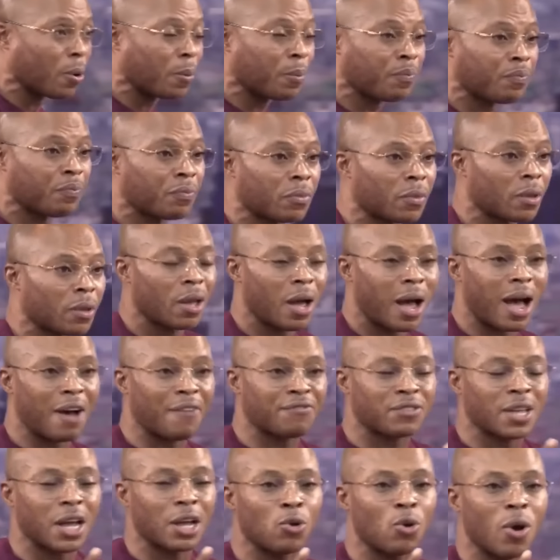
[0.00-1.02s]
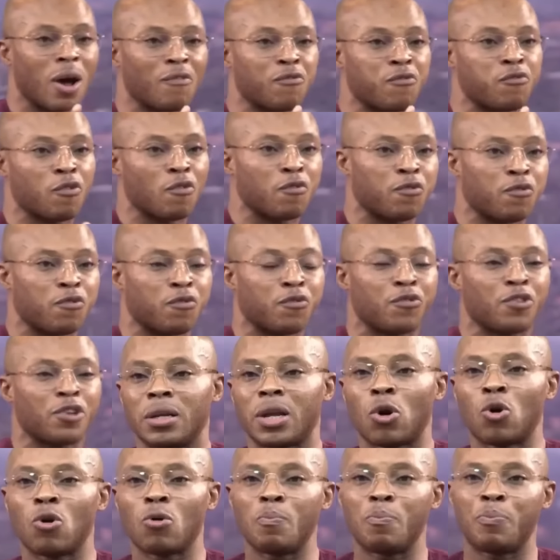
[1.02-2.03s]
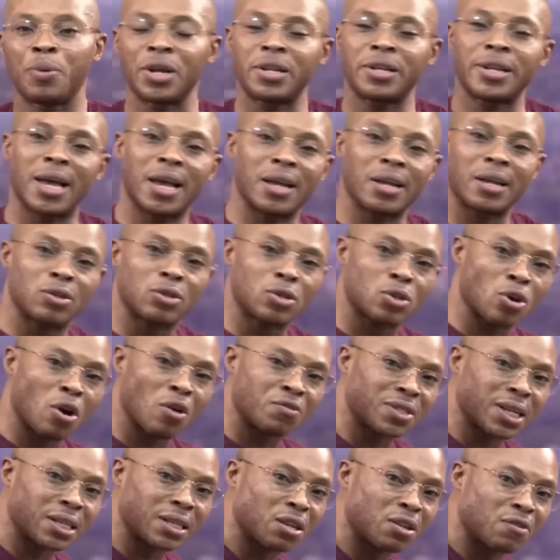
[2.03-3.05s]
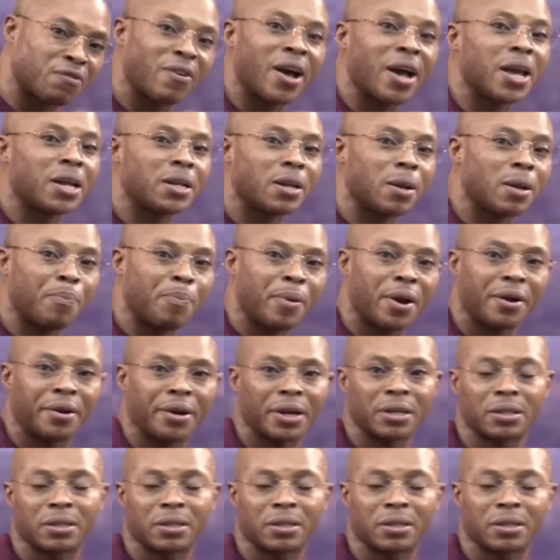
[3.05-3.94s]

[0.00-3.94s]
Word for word: that supposedly are supposed to have looked